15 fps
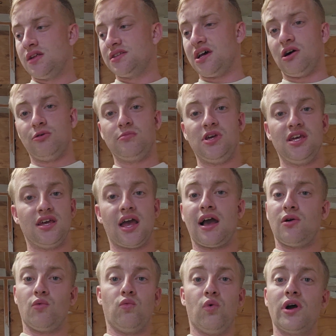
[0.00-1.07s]
telling me
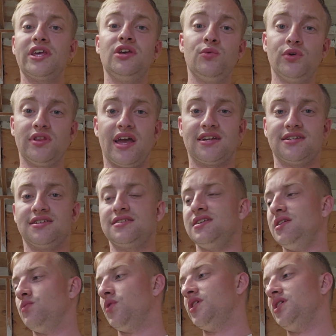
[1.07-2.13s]
what you would like to
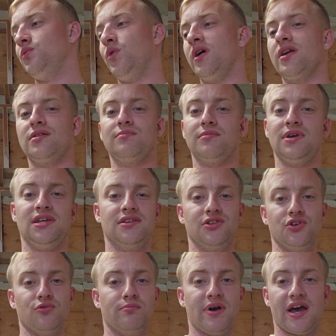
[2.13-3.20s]
see, what you want me to
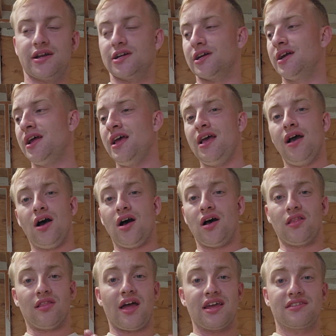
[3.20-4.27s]
do better.
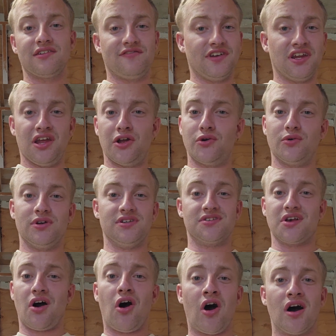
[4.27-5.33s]
Like the video
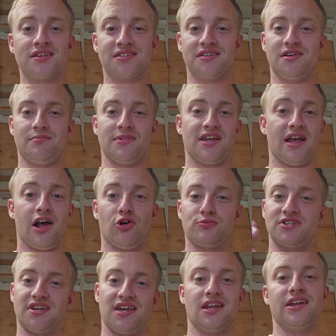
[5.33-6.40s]
is awesome. It
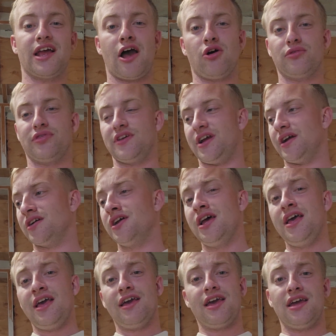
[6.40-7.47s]
helps to get it out there.
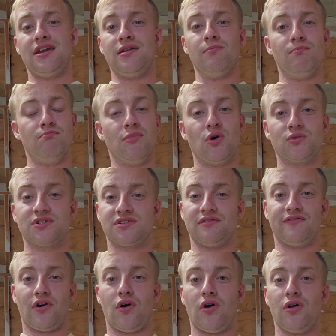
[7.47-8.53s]
And most
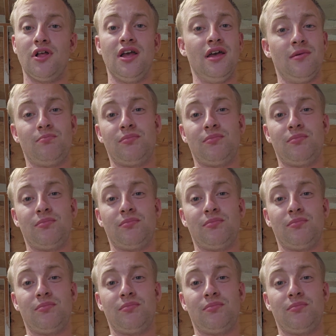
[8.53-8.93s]
of all,